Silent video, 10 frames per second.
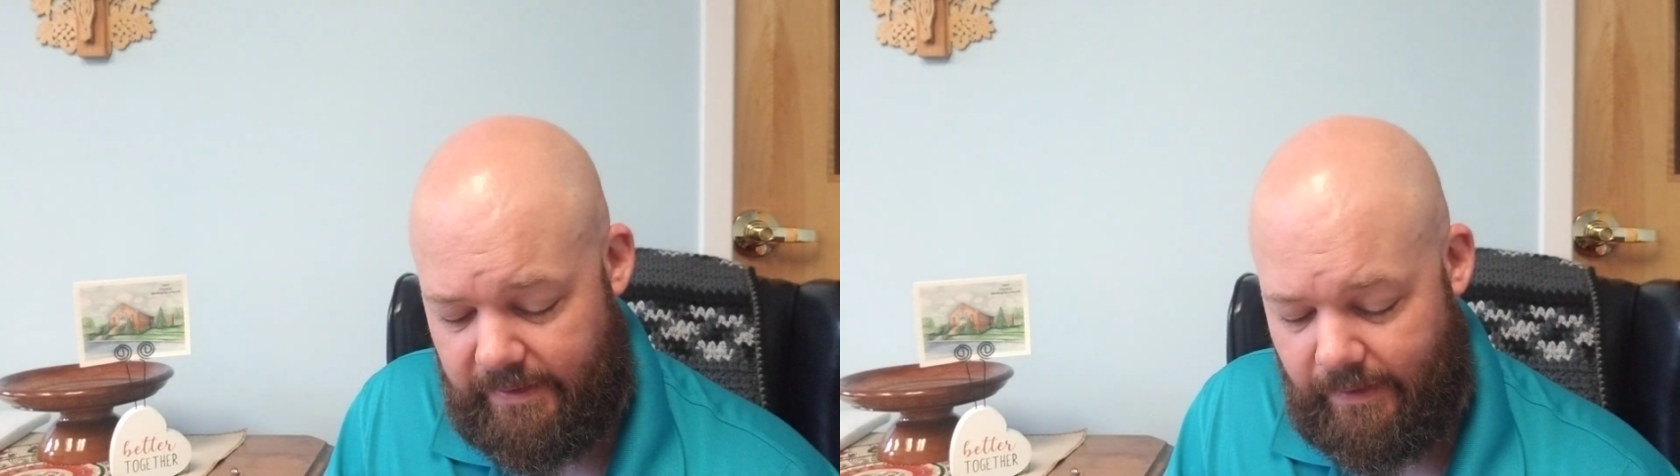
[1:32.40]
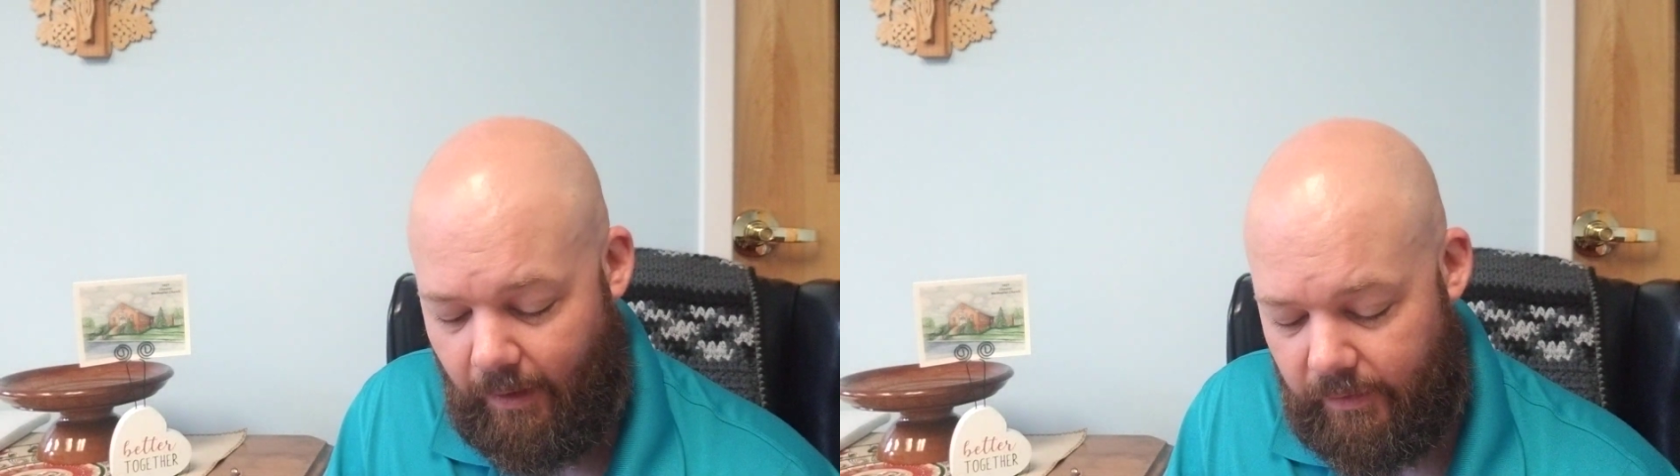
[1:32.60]

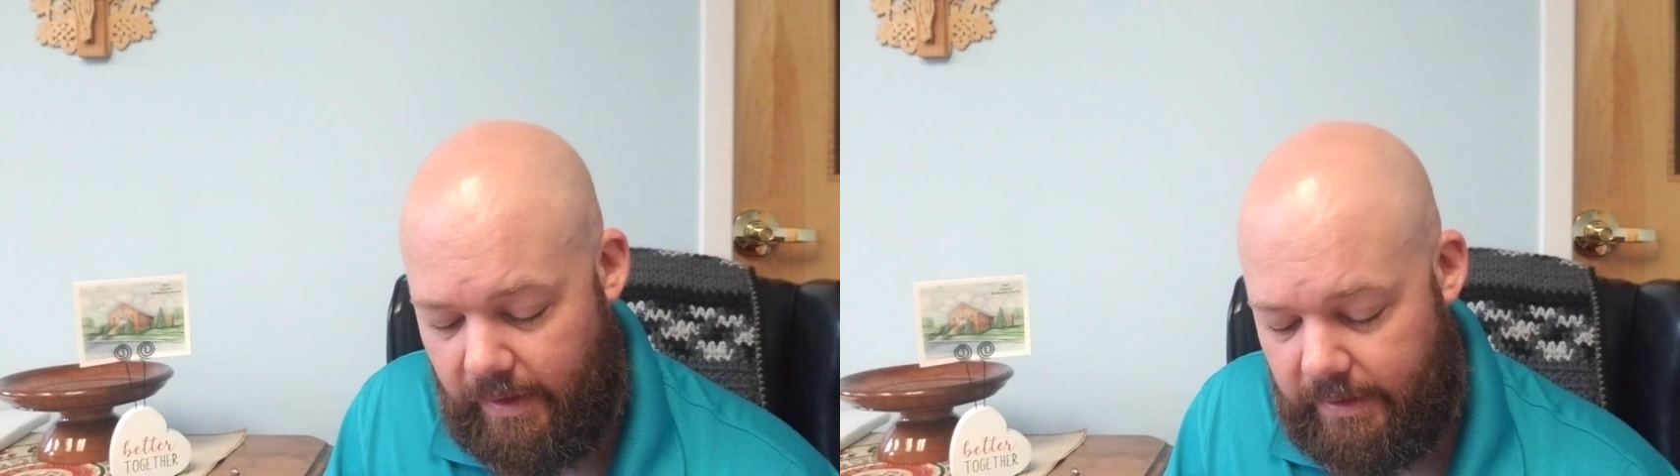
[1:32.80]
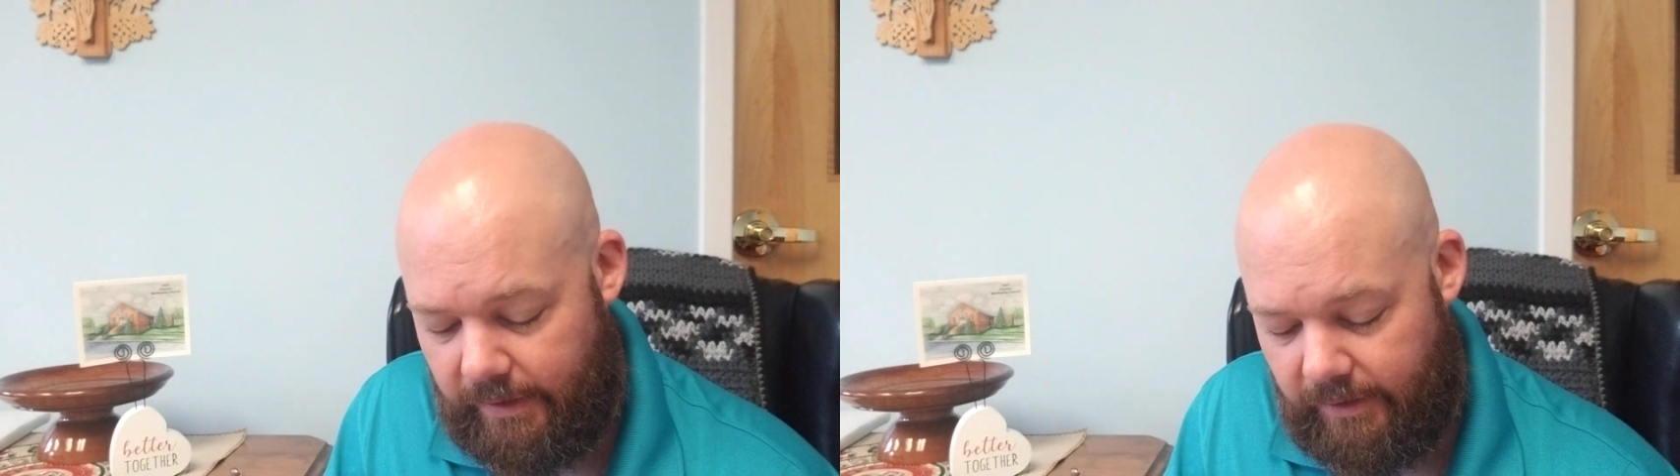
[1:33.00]
Oh,
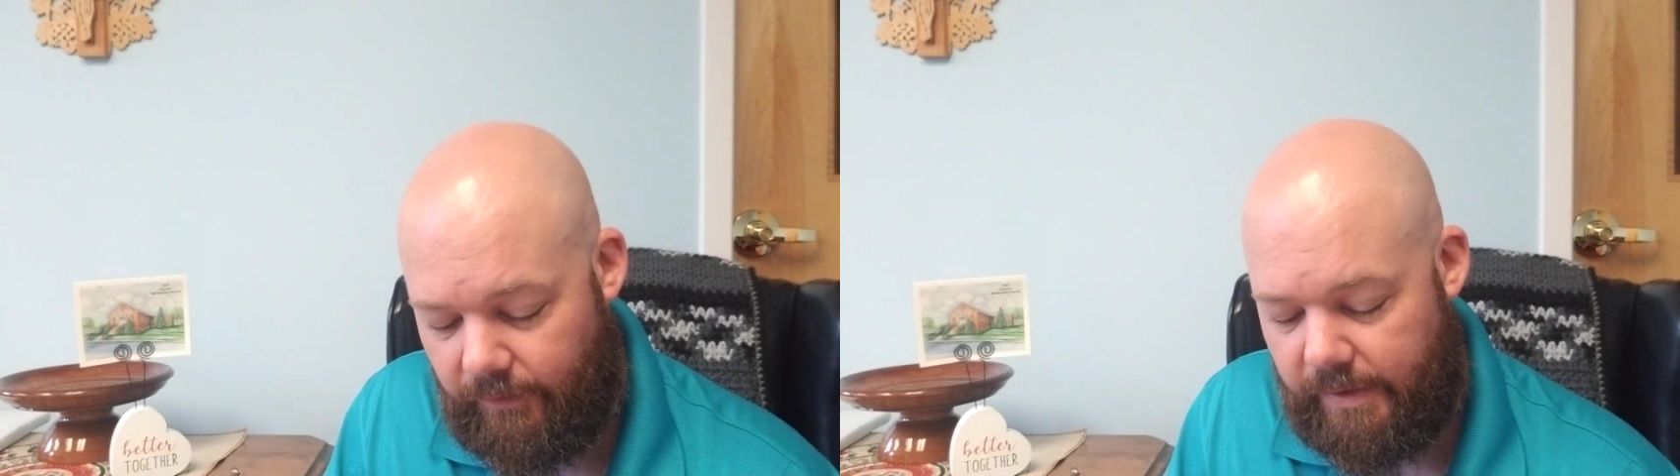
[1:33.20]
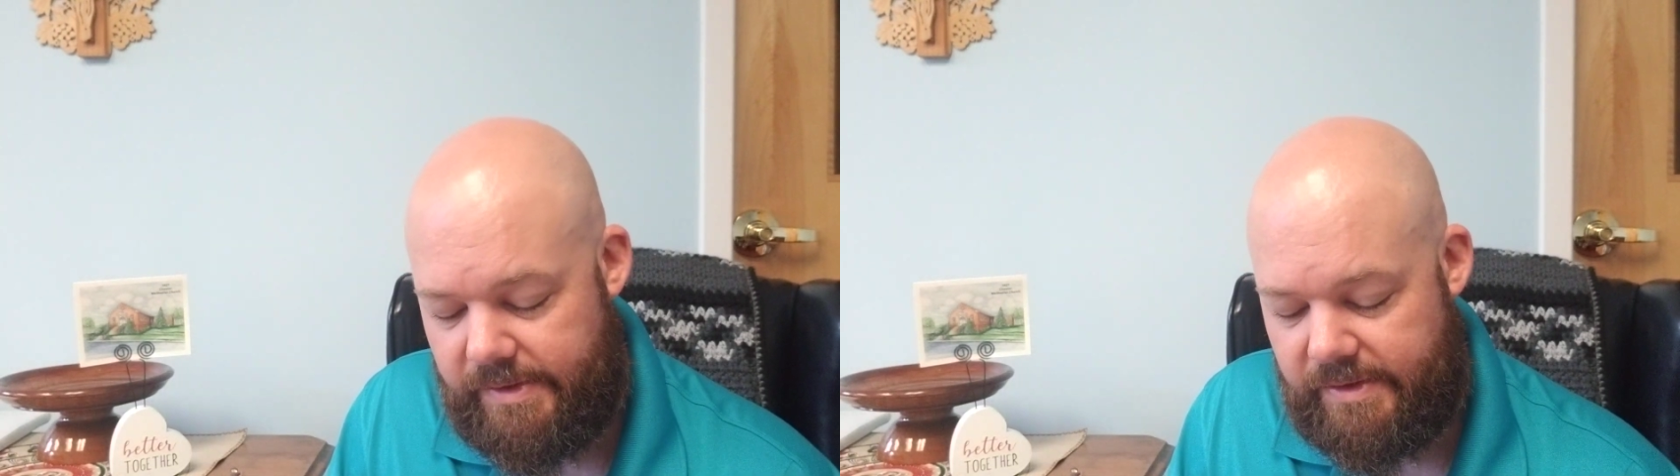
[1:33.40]
that
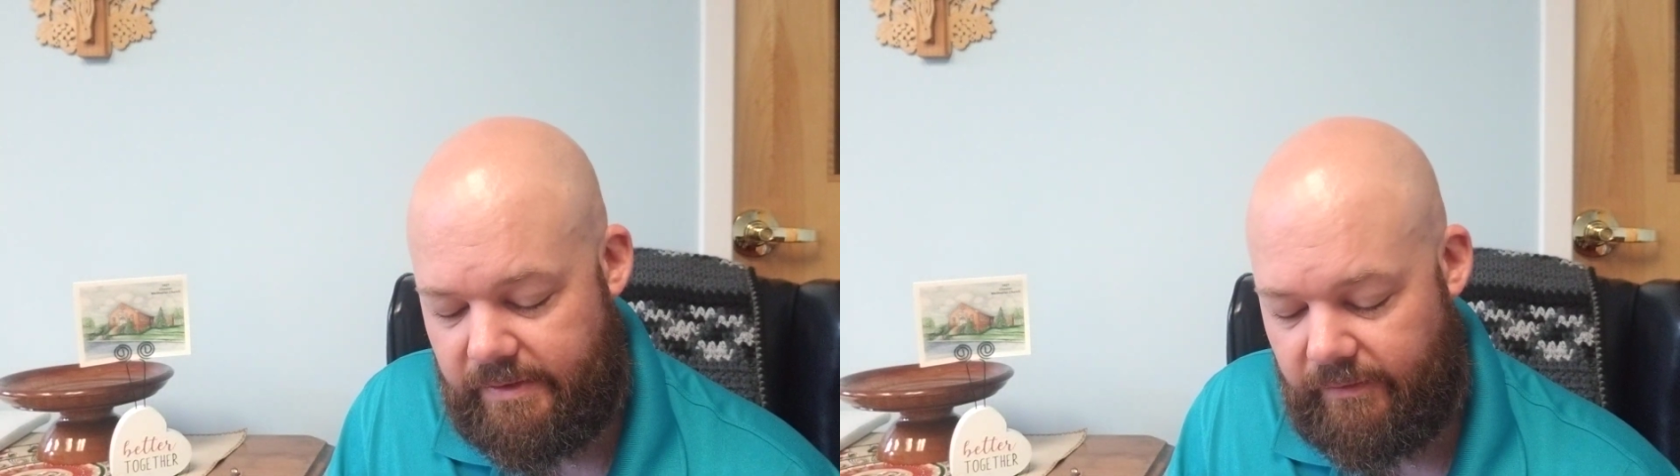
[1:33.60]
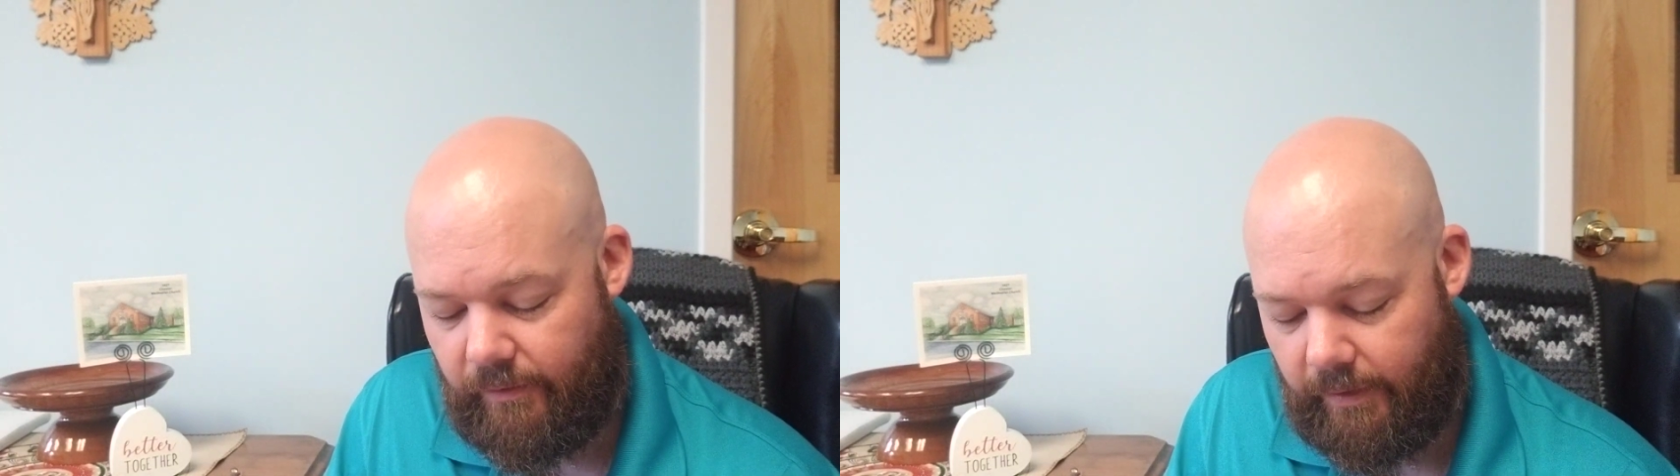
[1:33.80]
deliverance
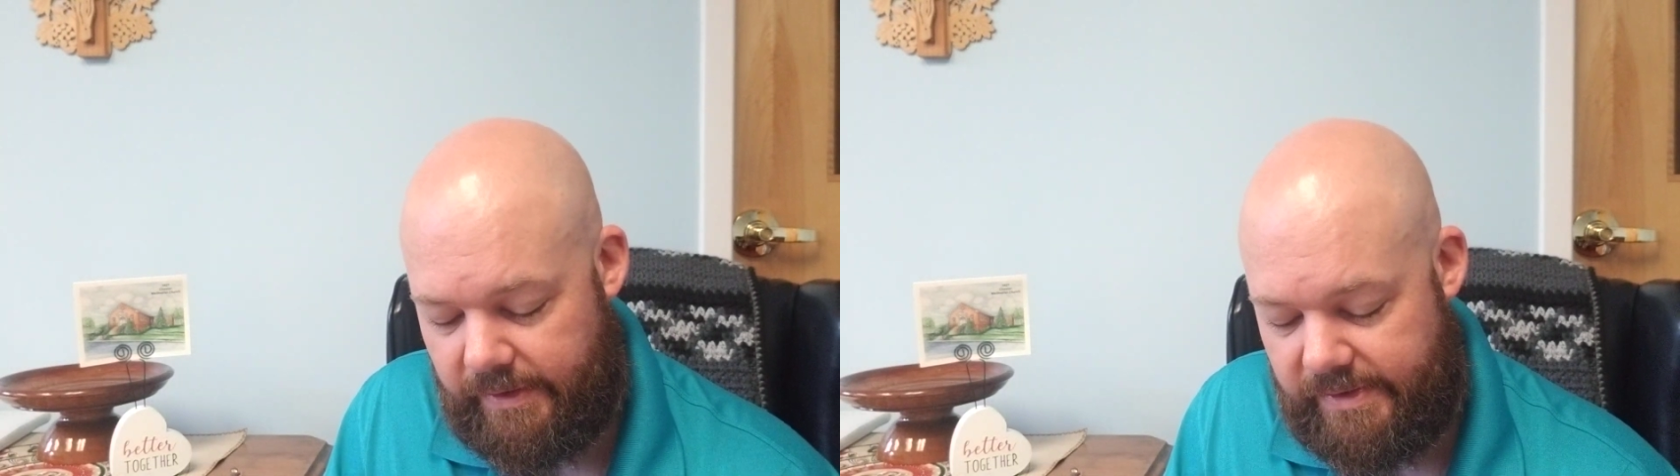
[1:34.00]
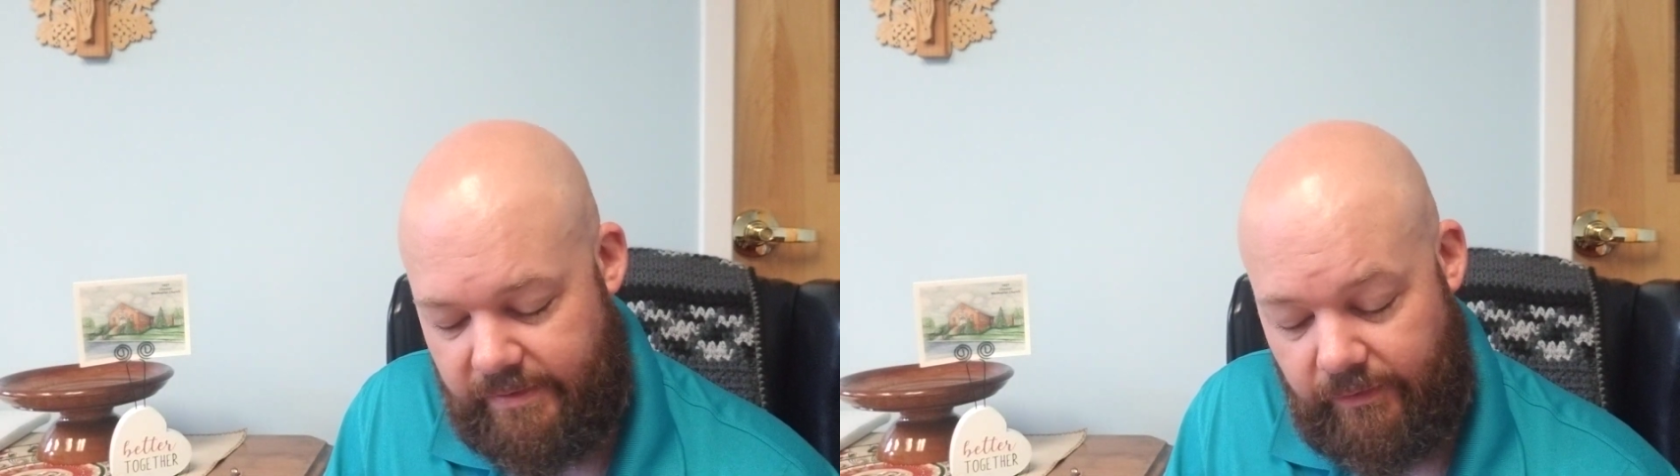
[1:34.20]
for us,